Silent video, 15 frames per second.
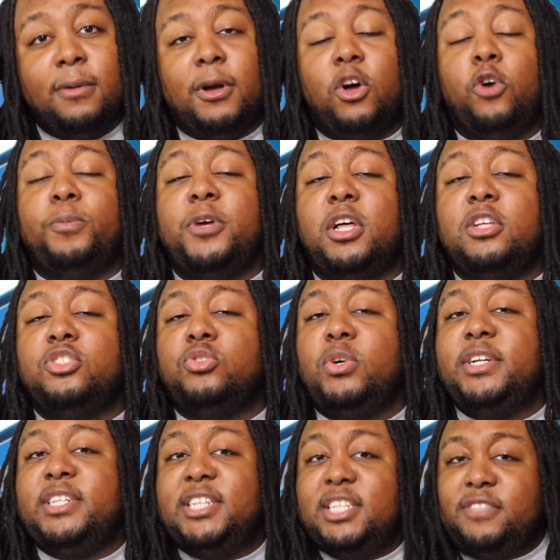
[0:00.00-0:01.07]
Hope y'all
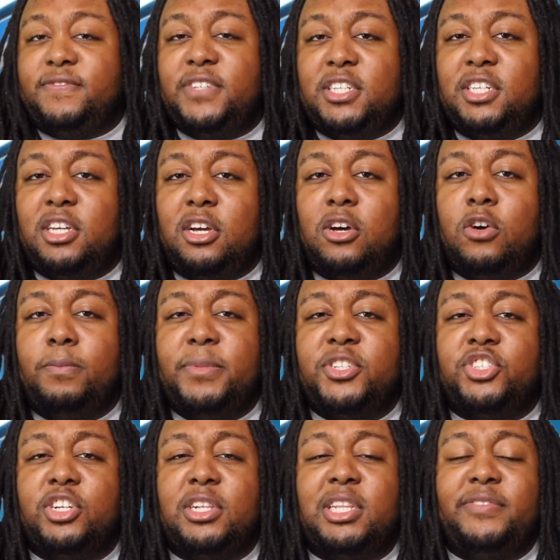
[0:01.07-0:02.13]
enjoyed this video. Be
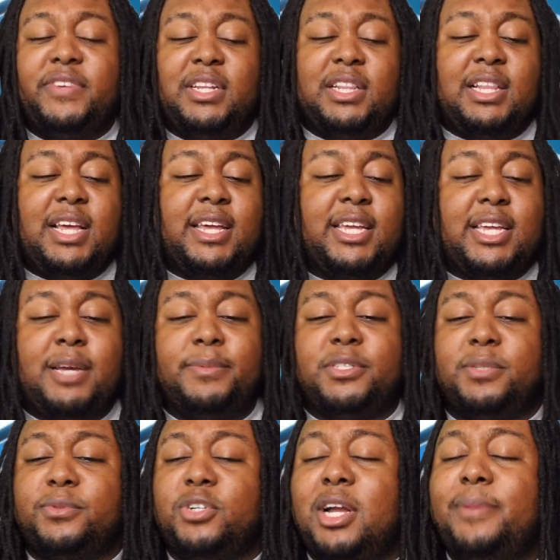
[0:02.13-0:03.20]
sure to leave it a like, comment,
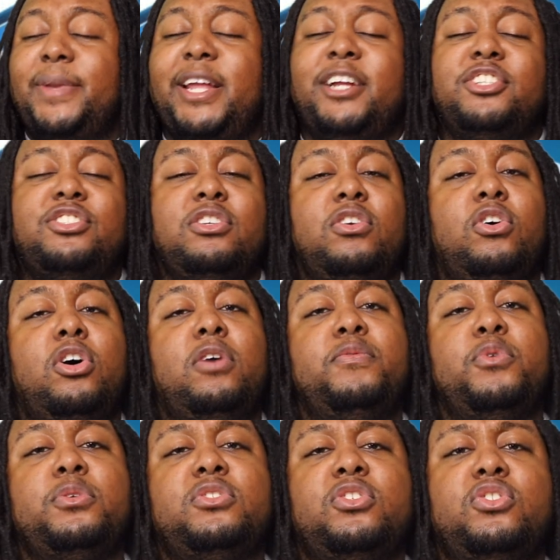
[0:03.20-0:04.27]
subscribe, and share on all
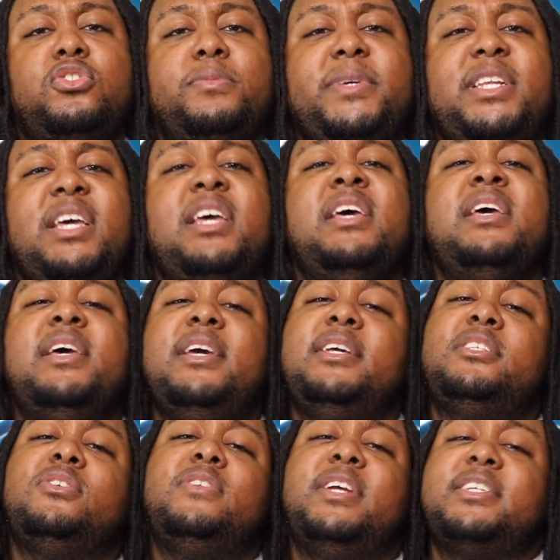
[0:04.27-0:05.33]
forms of social media.
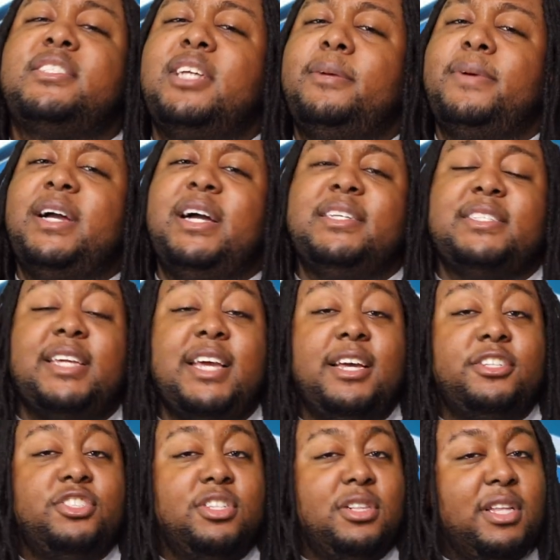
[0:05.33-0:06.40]
Until next time, guys,
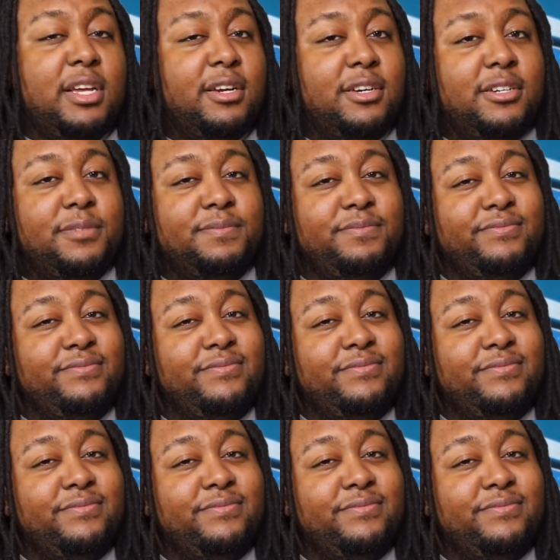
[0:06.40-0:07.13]
catch you later.